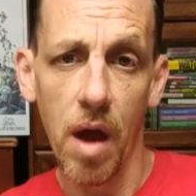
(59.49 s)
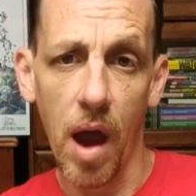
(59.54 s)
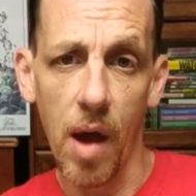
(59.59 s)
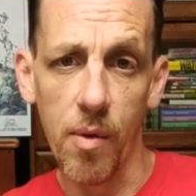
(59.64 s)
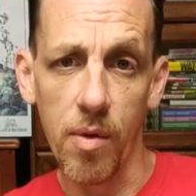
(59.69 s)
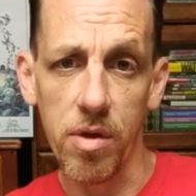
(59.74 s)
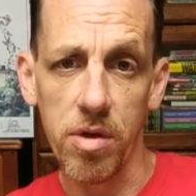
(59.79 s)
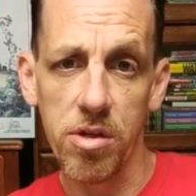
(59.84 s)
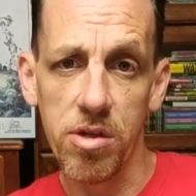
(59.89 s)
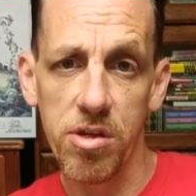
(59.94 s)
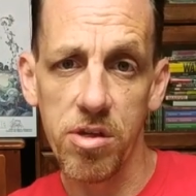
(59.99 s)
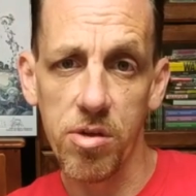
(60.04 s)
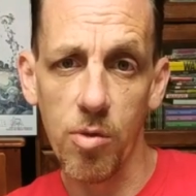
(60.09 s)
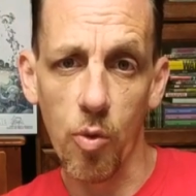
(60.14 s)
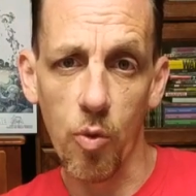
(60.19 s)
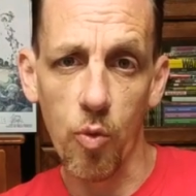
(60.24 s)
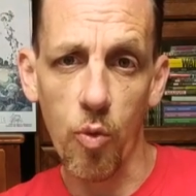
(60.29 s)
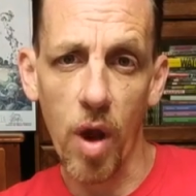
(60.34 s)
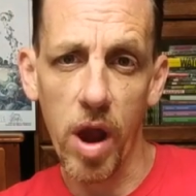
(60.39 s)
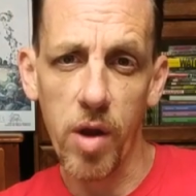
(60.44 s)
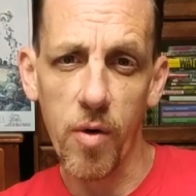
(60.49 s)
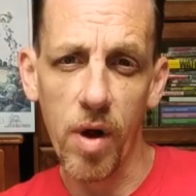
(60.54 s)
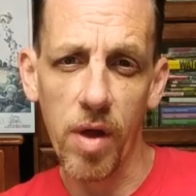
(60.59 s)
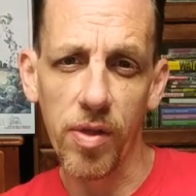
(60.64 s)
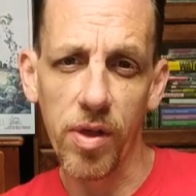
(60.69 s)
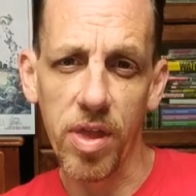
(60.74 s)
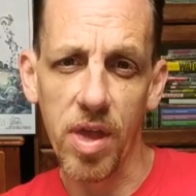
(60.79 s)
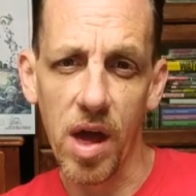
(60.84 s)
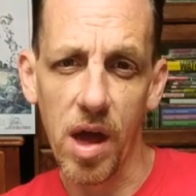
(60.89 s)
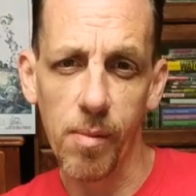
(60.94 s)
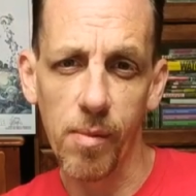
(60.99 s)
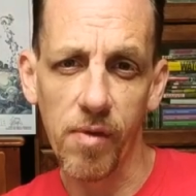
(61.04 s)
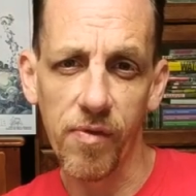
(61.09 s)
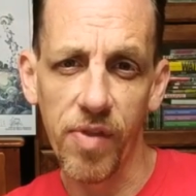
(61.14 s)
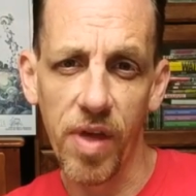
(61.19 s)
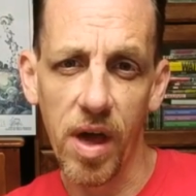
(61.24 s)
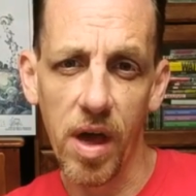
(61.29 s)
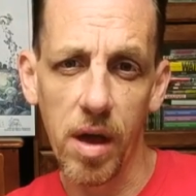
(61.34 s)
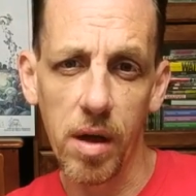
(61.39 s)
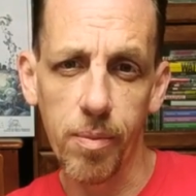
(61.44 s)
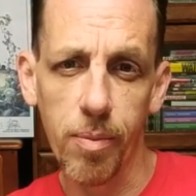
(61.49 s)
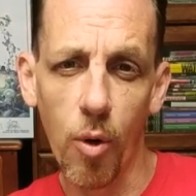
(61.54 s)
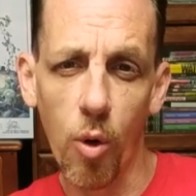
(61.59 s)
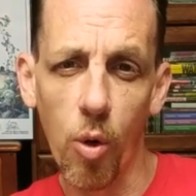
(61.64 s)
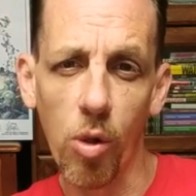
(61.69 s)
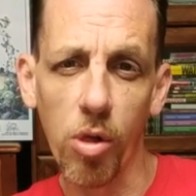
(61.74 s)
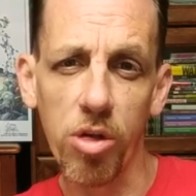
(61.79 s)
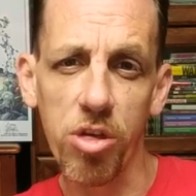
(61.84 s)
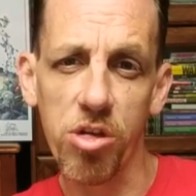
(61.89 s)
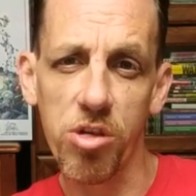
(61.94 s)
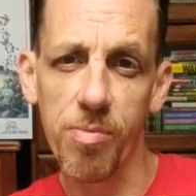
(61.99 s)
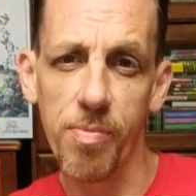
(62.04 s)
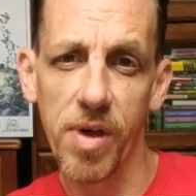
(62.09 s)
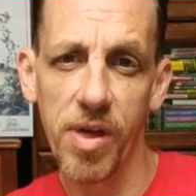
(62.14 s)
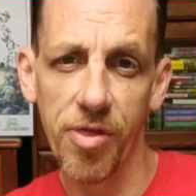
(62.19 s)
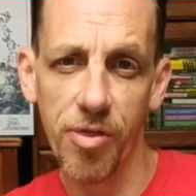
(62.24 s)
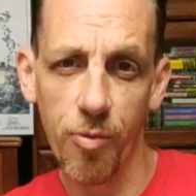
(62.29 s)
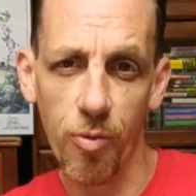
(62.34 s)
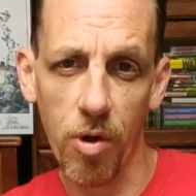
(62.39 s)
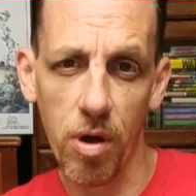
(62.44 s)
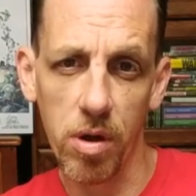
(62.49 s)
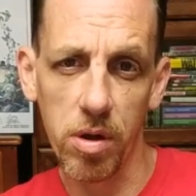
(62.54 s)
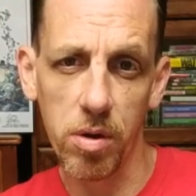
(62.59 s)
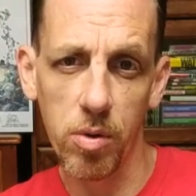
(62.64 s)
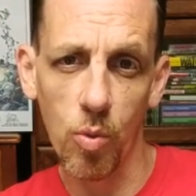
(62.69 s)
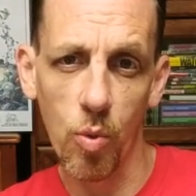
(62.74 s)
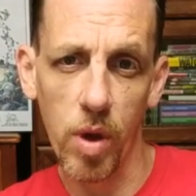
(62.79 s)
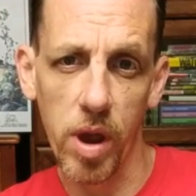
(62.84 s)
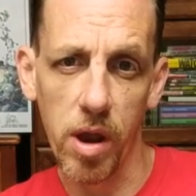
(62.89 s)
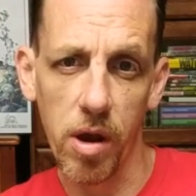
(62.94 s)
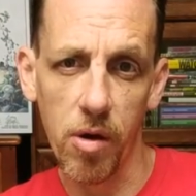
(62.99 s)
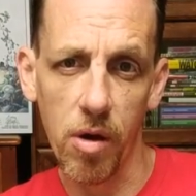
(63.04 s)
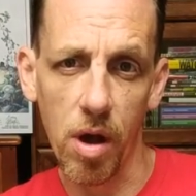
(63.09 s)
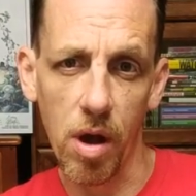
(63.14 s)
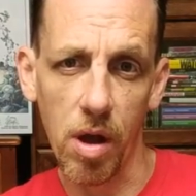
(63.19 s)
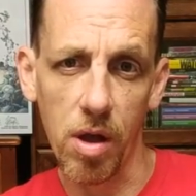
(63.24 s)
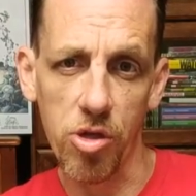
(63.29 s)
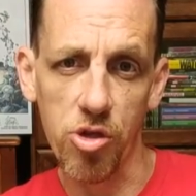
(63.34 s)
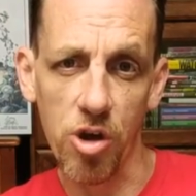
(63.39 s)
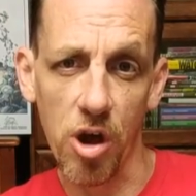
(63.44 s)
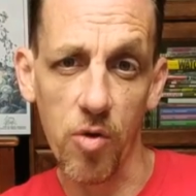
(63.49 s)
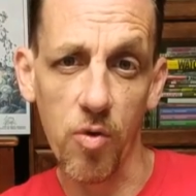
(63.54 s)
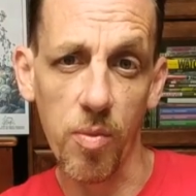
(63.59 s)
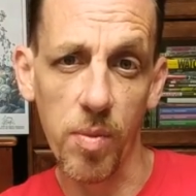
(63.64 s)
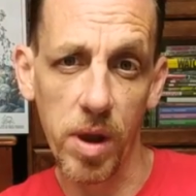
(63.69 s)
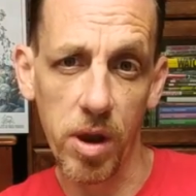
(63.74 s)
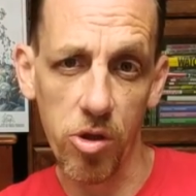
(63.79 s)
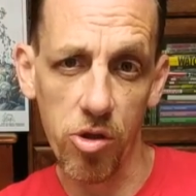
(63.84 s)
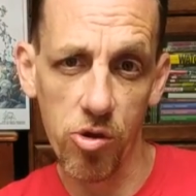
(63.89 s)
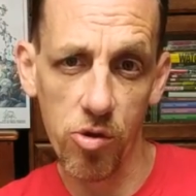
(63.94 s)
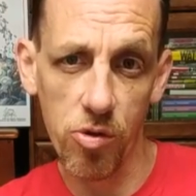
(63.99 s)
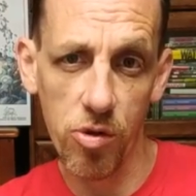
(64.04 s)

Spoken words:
I was right around the time of that Paul Smith run where John Romita